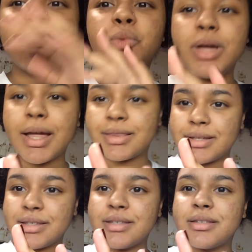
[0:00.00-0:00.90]
We got
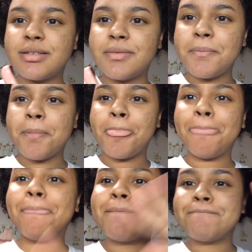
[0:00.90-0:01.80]
this.
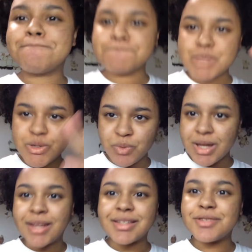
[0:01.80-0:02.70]
We
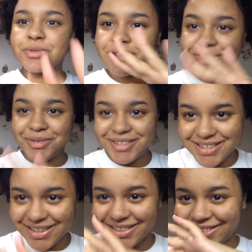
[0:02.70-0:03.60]
got this. We're gonna do
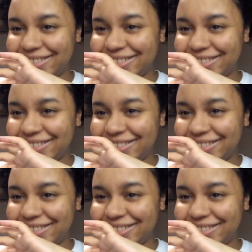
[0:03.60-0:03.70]
this again.